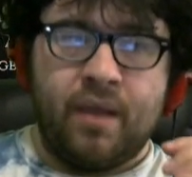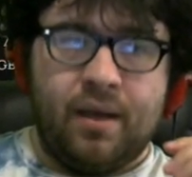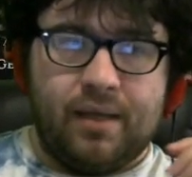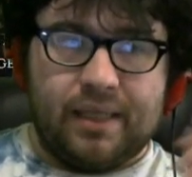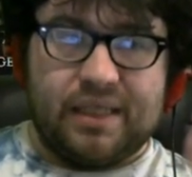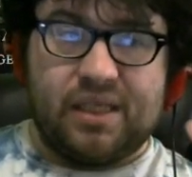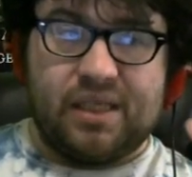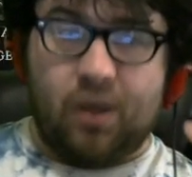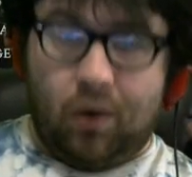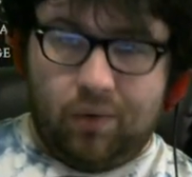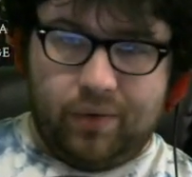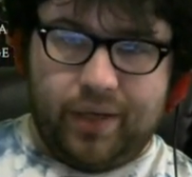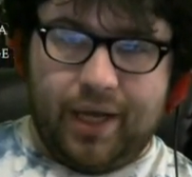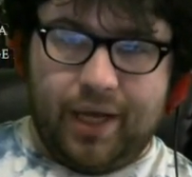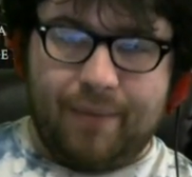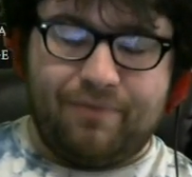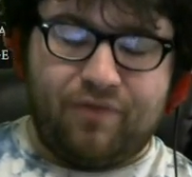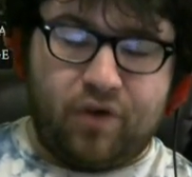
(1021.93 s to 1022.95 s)
This is
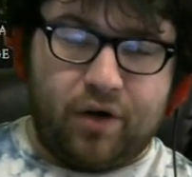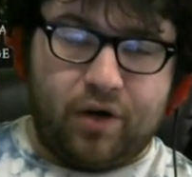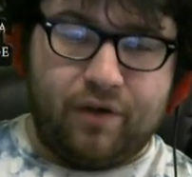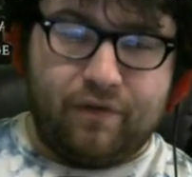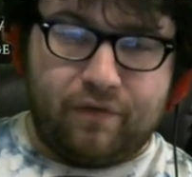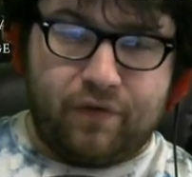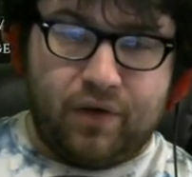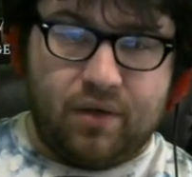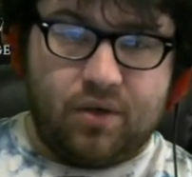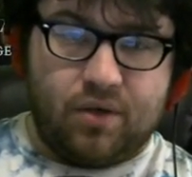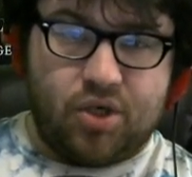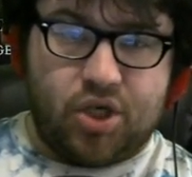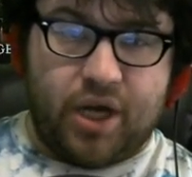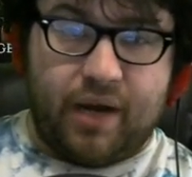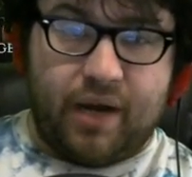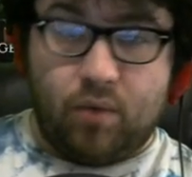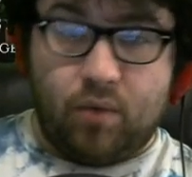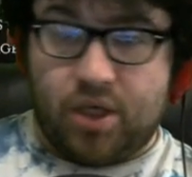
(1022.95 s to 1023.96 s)
only up for an Infernal
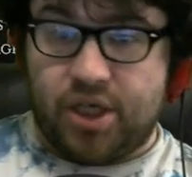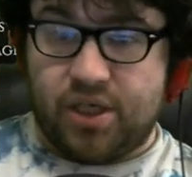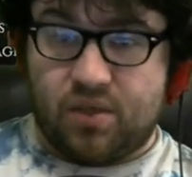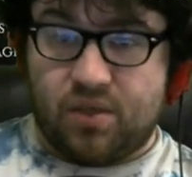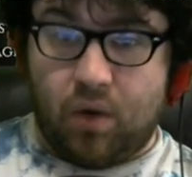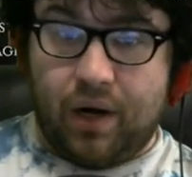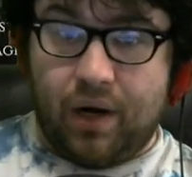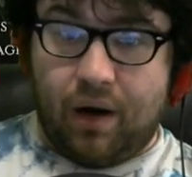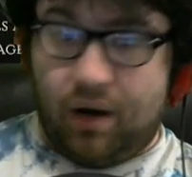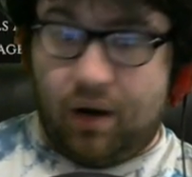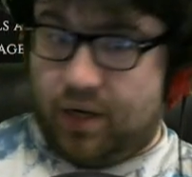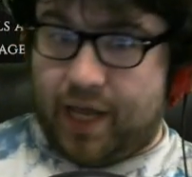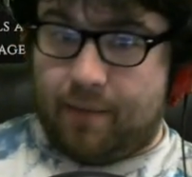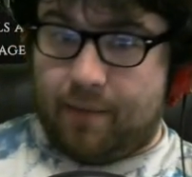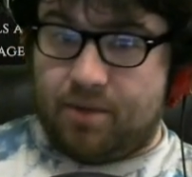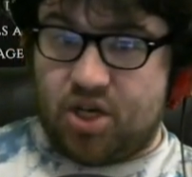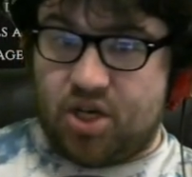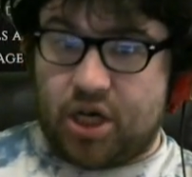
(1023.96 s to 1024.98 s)
Shade, which is where our
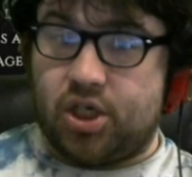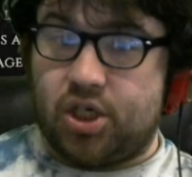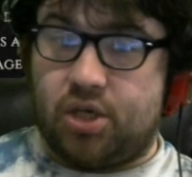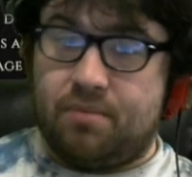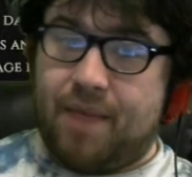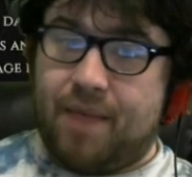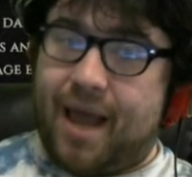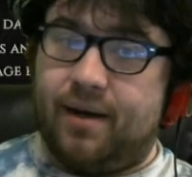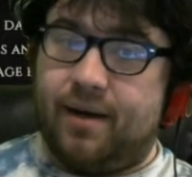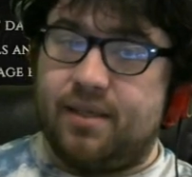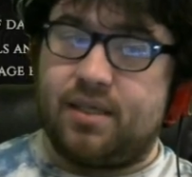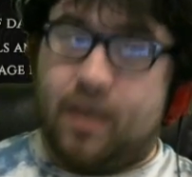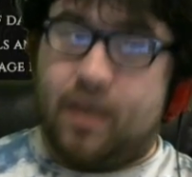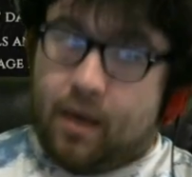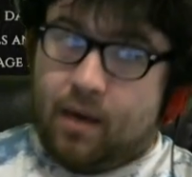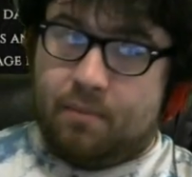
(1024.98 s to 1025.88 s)
damage actually matters,